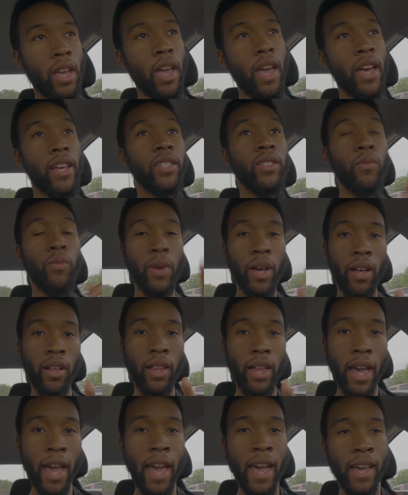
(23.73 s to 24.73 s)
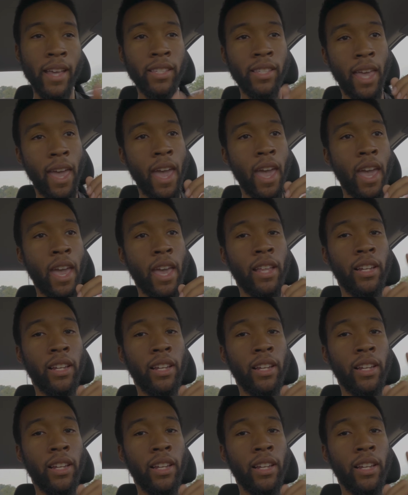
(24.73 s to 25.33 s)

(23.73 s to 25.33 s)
as well as a